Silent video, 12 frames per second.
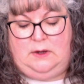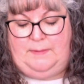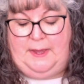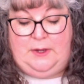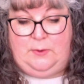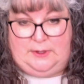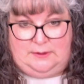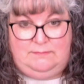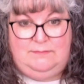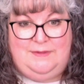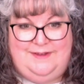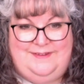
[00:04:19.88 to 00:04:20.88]
penguin.
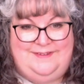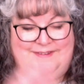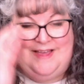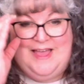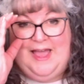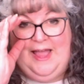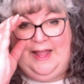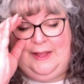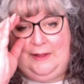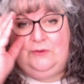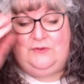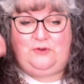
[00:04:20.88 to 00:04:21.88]
And it had
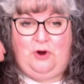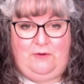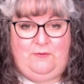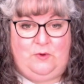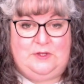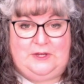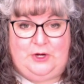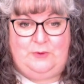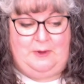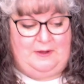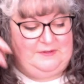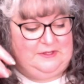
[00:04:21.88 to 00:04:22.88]
a little scarf on the
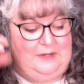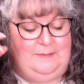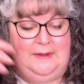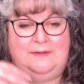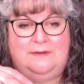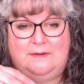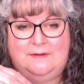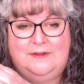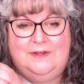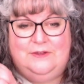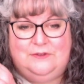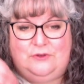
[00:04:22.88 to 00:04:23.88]
earmuffs, and I made the
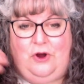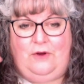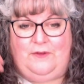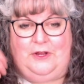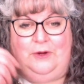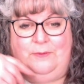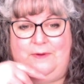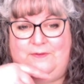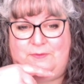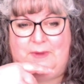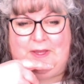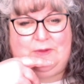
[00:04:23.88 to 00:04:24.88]
scarf and earmuffs
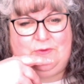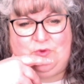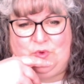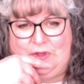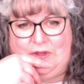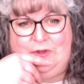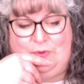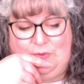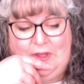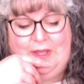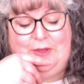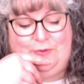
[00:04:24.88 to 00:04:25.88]
pink. It was really cute.
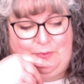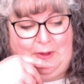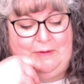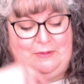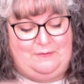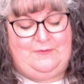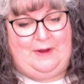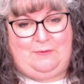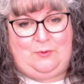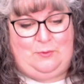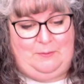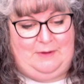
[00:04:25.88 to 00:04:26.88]
It was probably
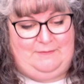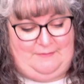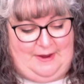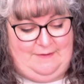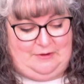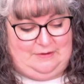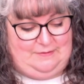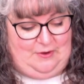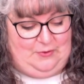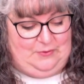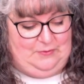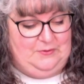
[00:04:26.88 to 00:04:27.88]
my favorite of all
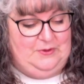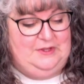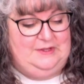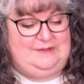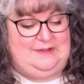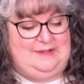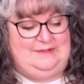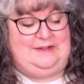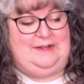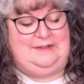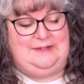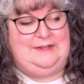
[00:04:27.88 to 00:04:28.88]
the sleds that
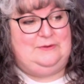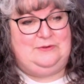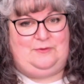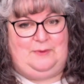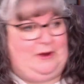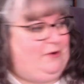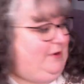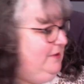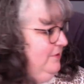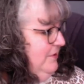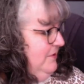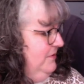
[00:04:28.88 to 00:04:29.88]
I did. It was for my
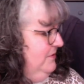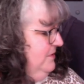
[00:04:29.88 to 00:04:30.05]
granddaughter.